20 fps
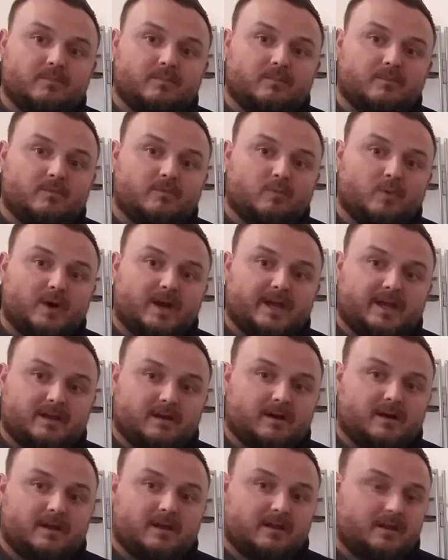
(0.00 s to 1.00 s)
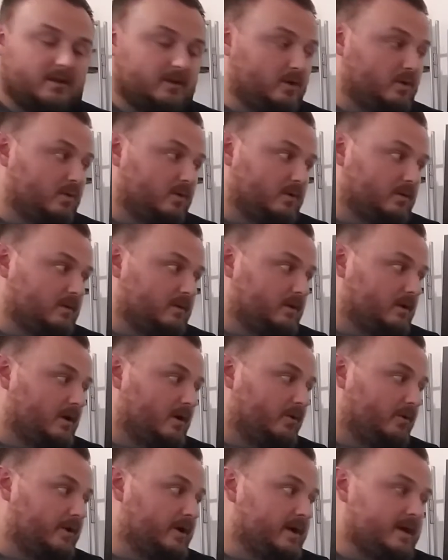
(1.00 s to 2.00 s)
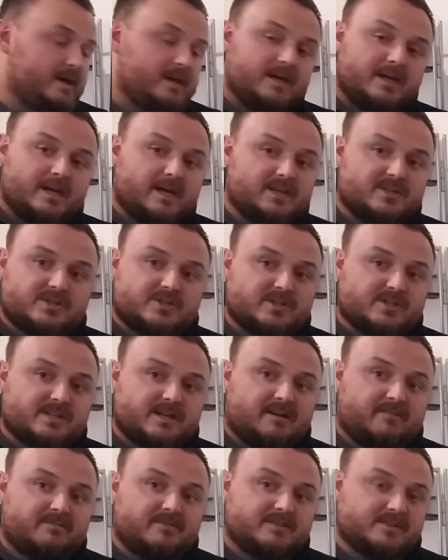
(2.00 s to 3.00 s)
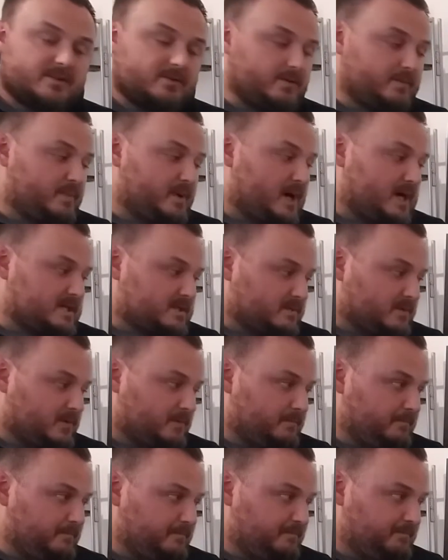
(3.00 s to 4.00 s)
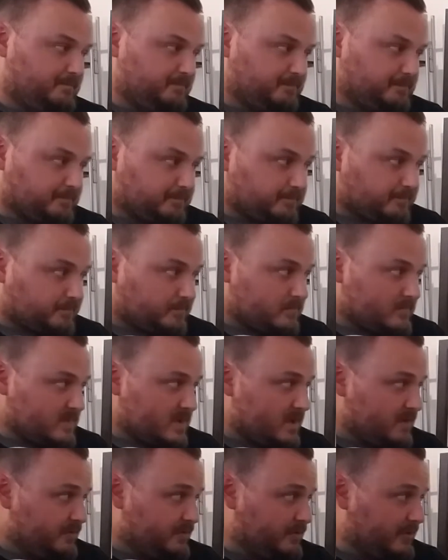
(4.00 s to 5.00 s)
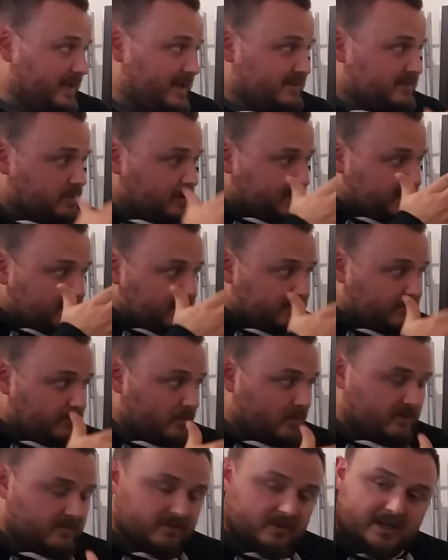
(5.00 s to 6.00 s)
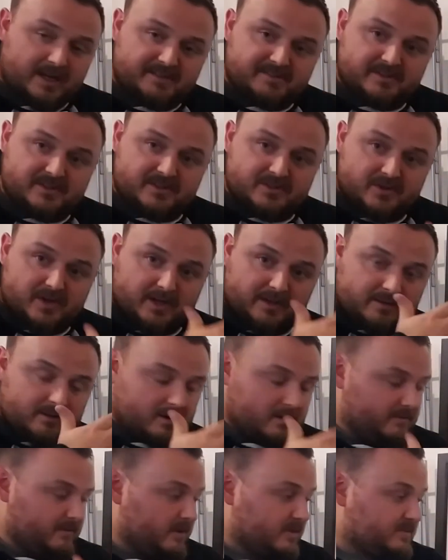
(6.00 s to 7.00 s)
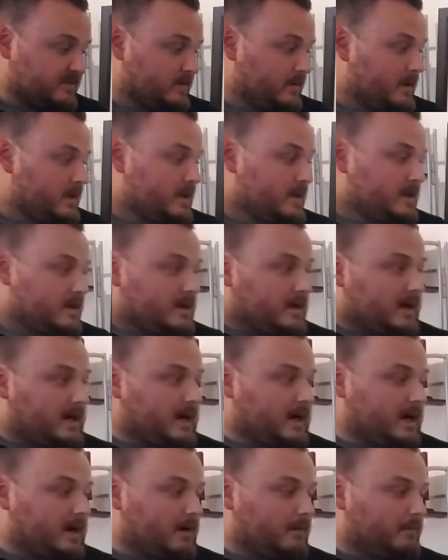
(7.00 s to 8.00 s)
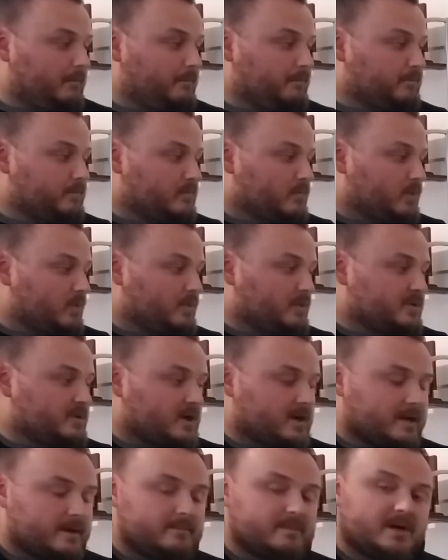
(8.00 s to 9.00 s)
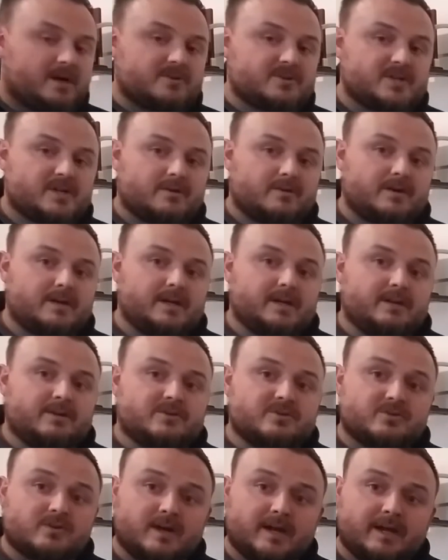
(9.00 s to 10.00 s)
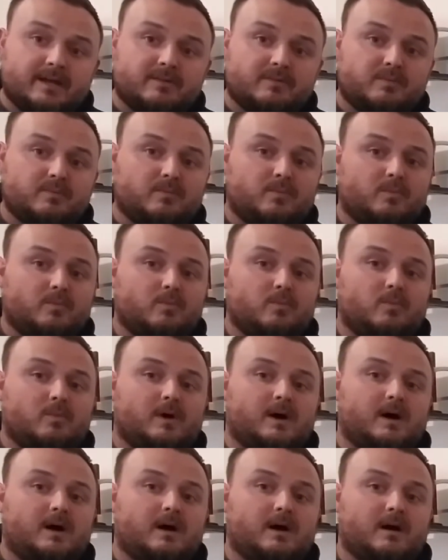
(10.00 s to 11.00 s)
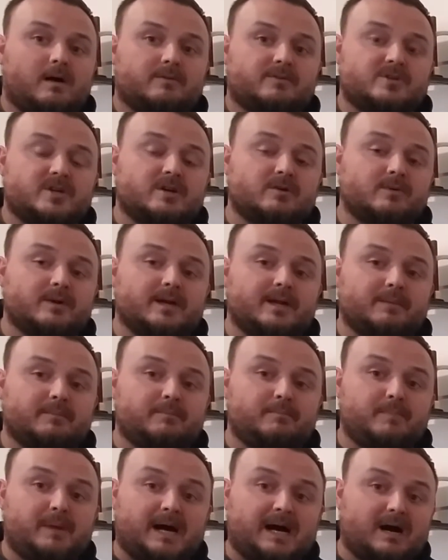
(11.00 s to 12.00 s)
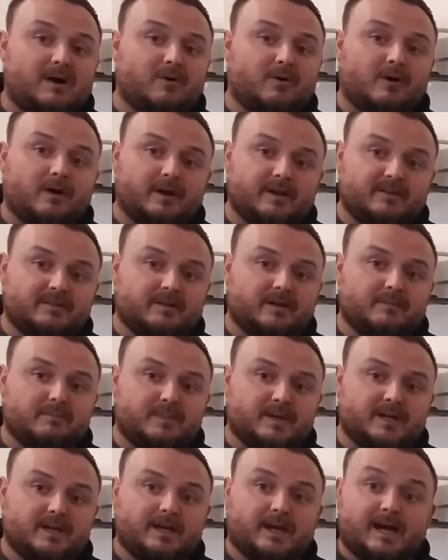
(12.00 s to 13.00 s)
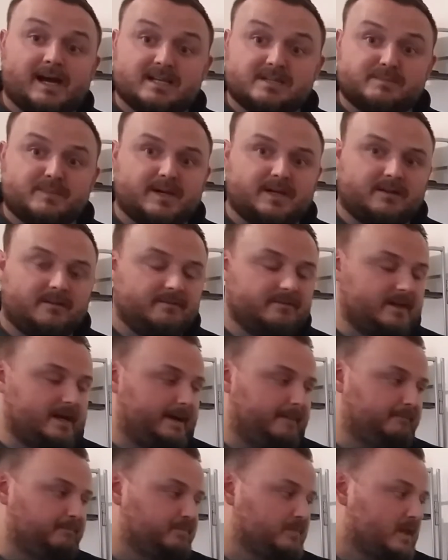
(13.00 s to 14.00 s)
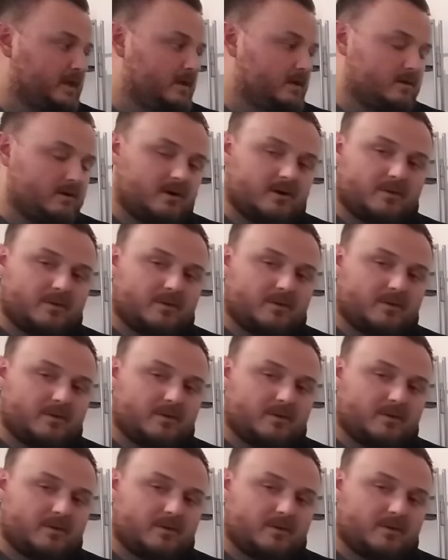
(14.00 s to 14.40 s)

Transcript: weight, a lower load. It's just not physically possible. So that's what the force velocity strength curve is. When we're talking about generating strength, generating power is a big aspect of that, our